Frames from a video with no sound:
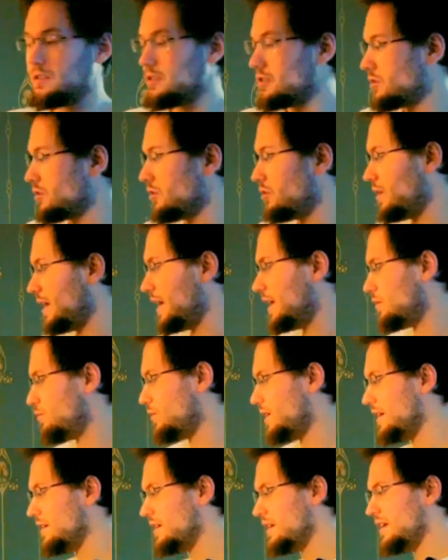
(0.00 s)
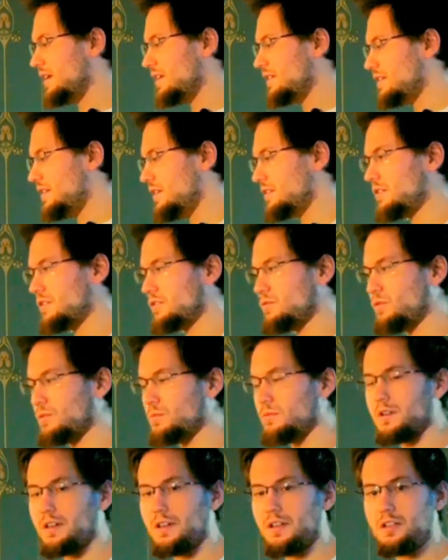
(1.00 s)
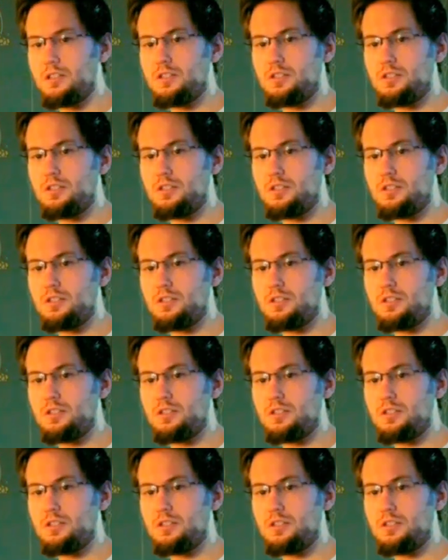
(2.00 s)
So anyway, this is what we're gonna